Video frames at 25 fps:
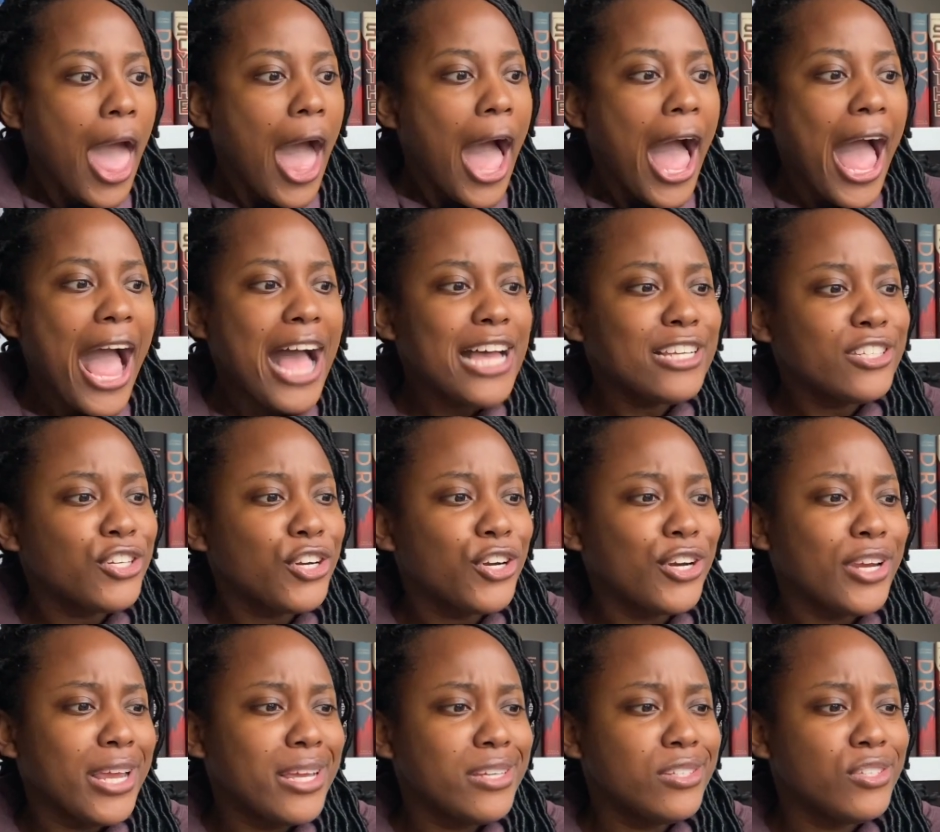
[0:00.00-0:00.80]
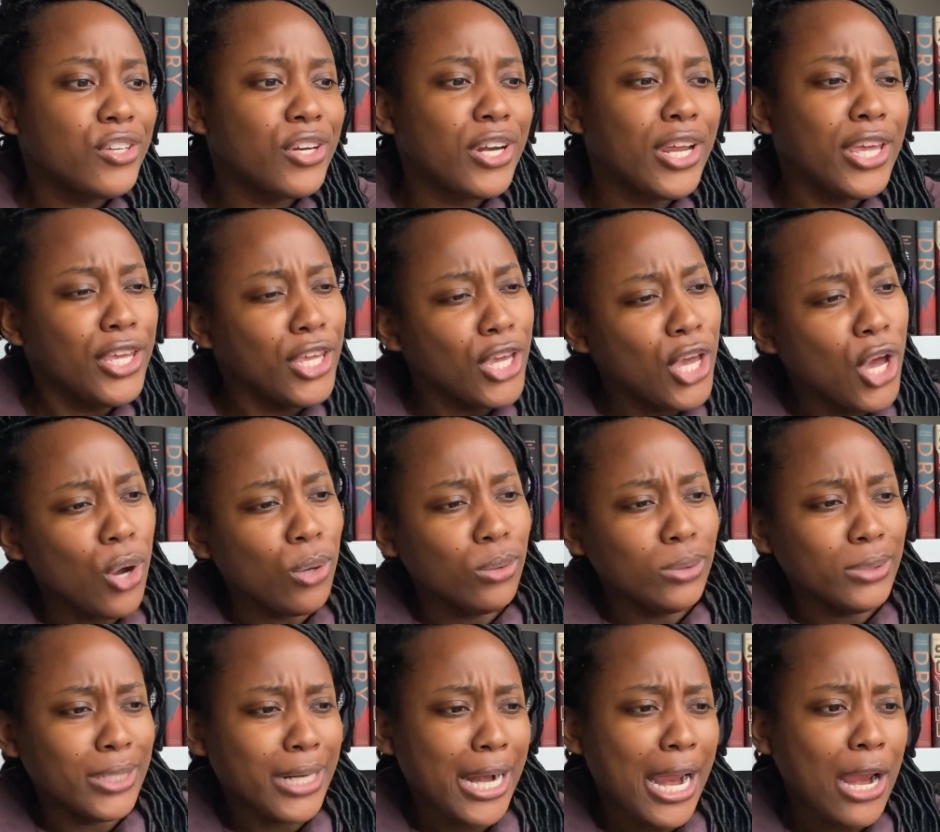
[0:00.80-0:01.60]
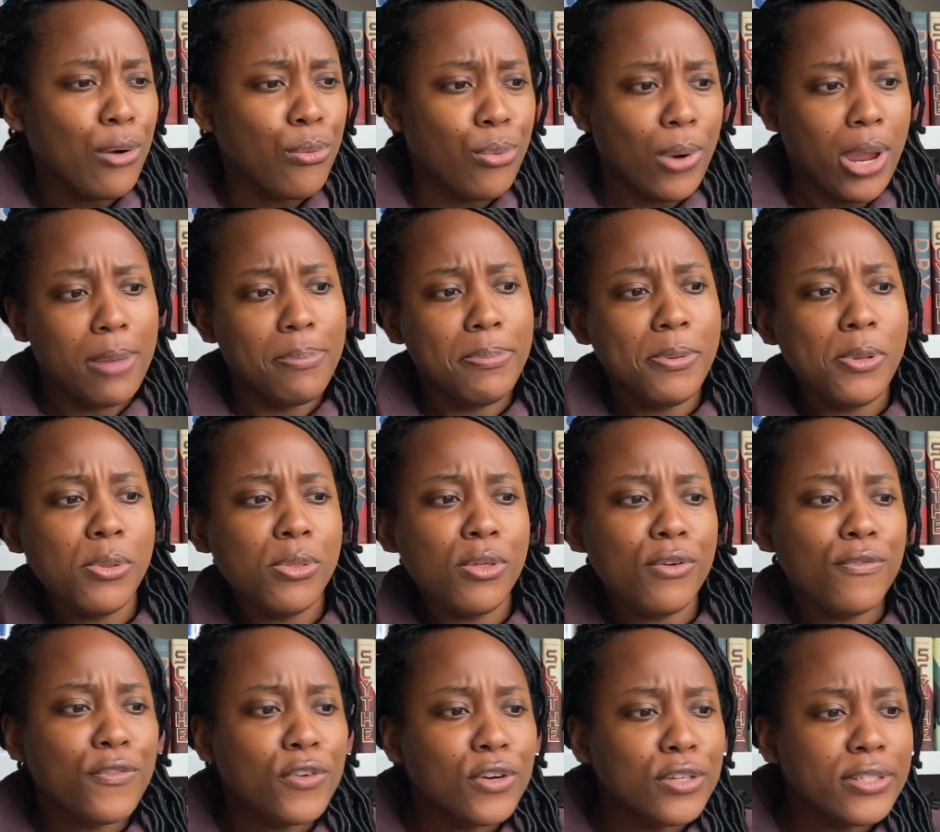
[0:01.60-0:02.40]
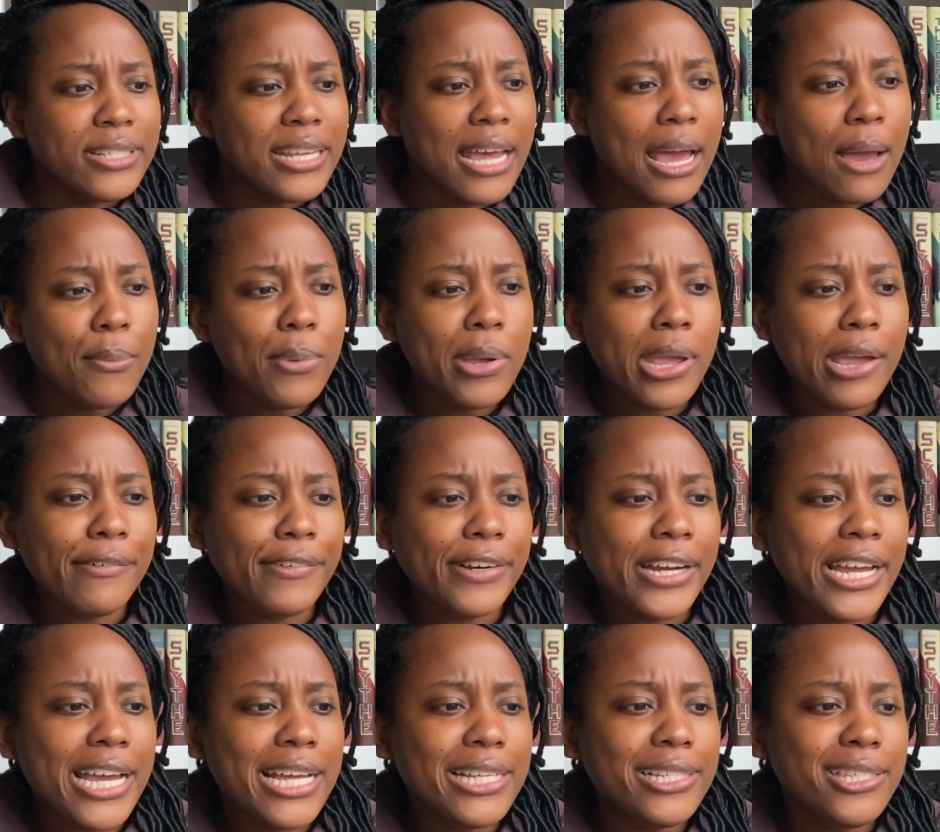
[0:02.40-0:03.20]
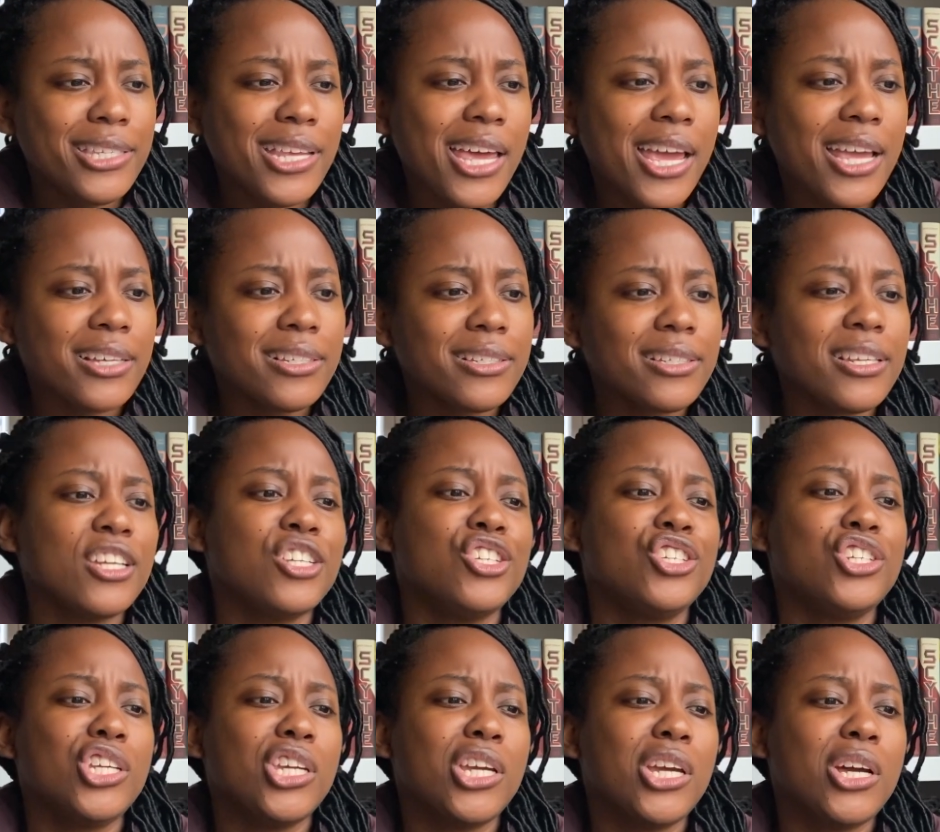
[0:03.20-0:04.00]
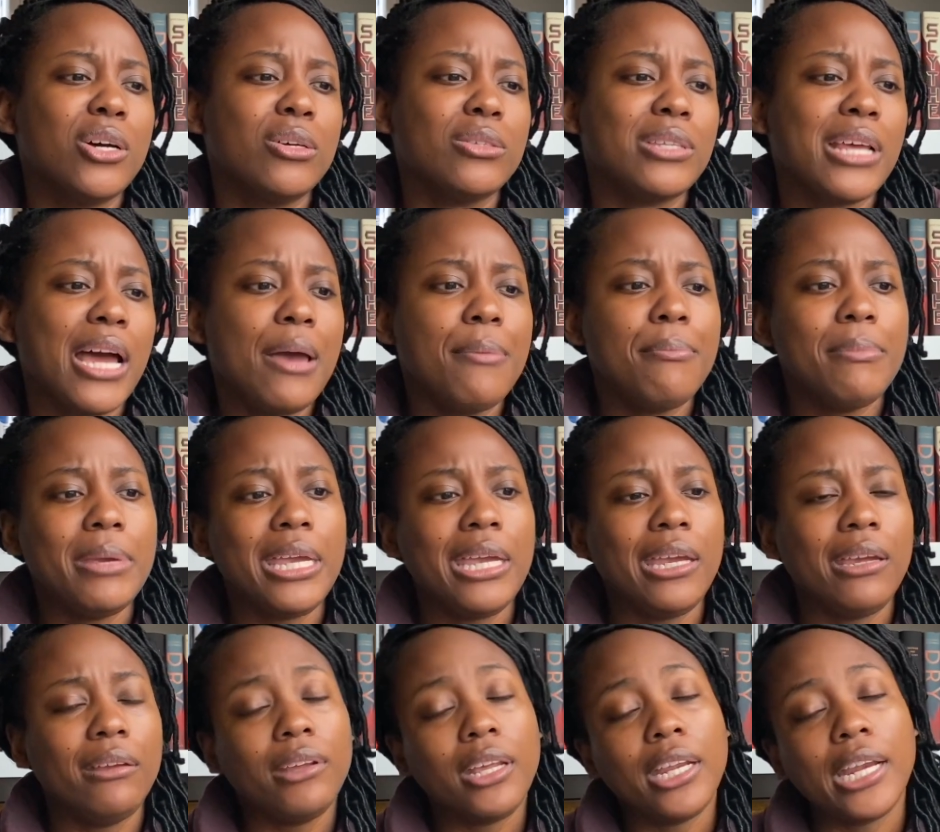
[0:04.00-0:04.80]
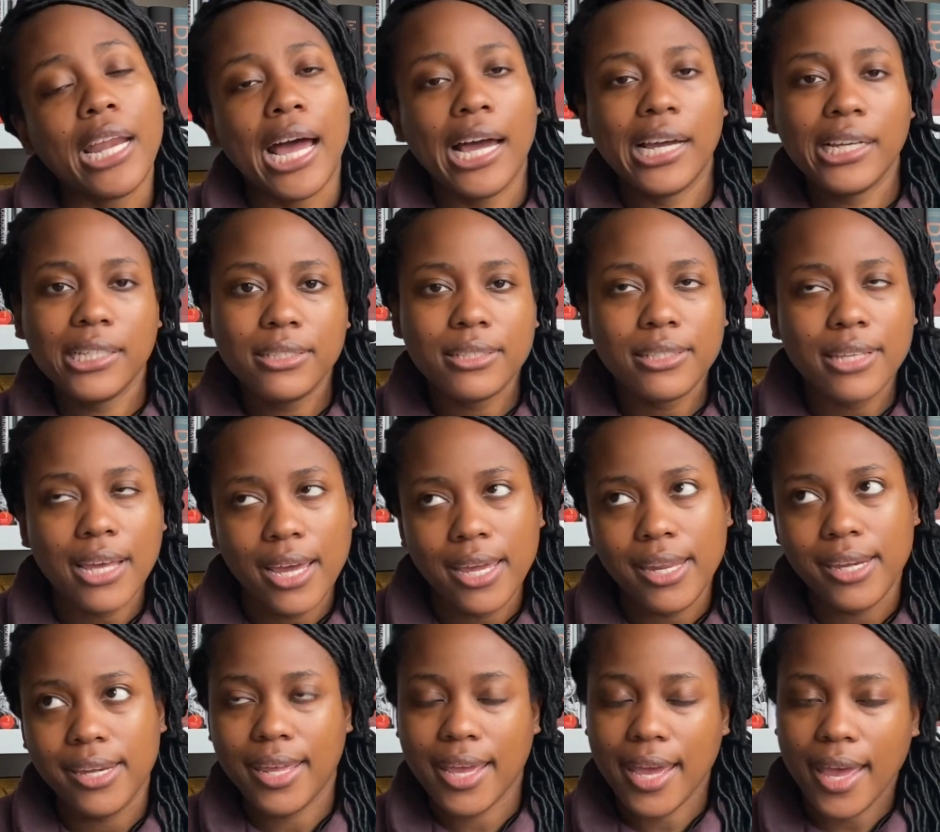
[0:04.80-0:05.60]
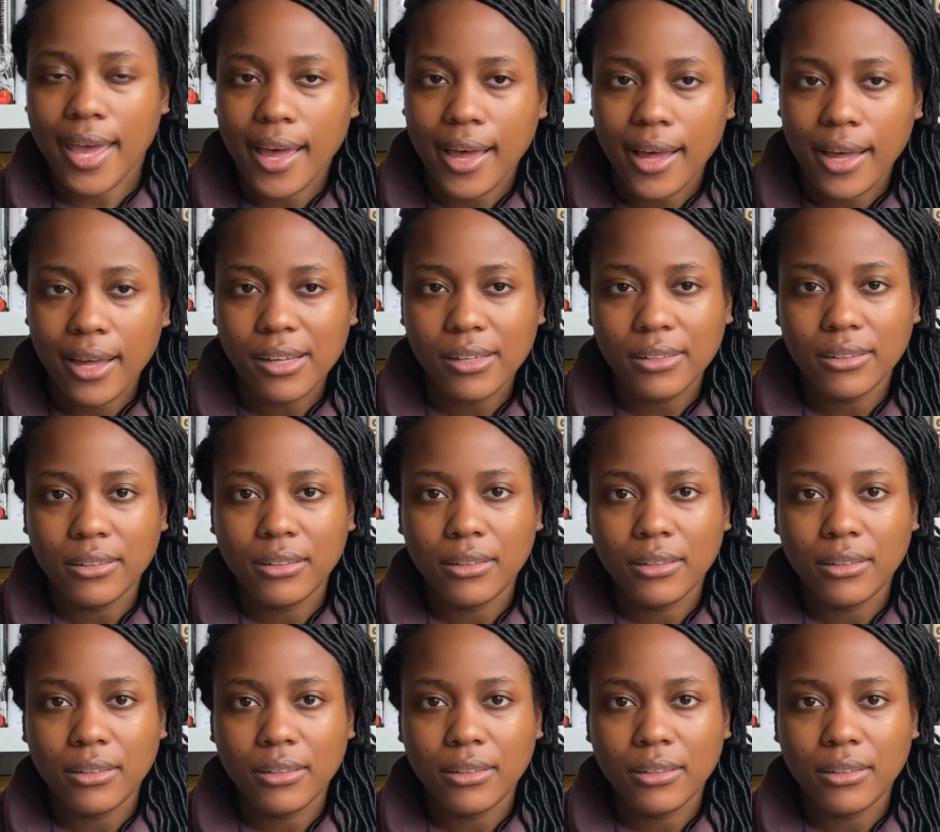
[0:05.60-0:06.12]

I asked her yesterday, yo, did I rape you the first time we ever had sex? And she goes, I mean, in hindsight, yeah.